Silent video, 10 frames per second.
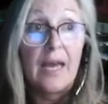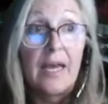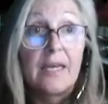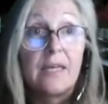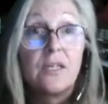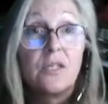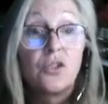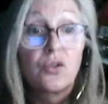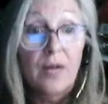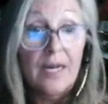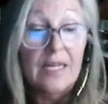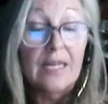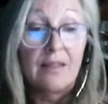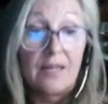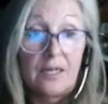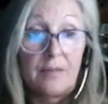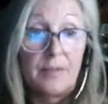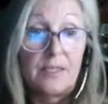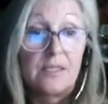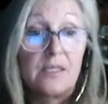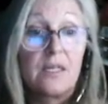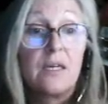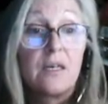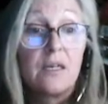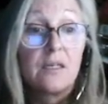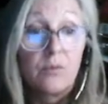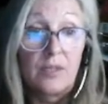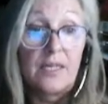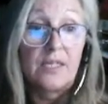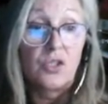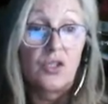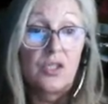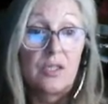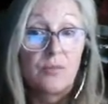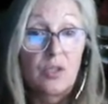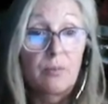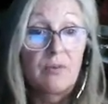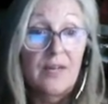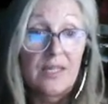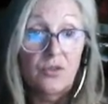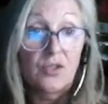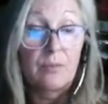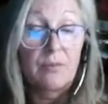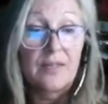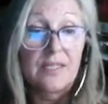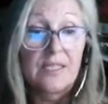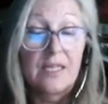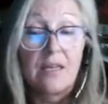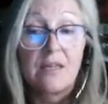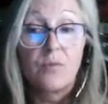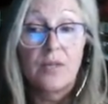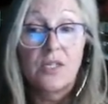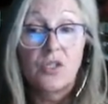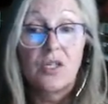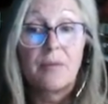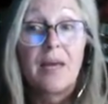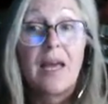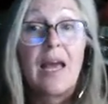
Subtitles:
a training therapist relationship, supervisor-supervisee relationship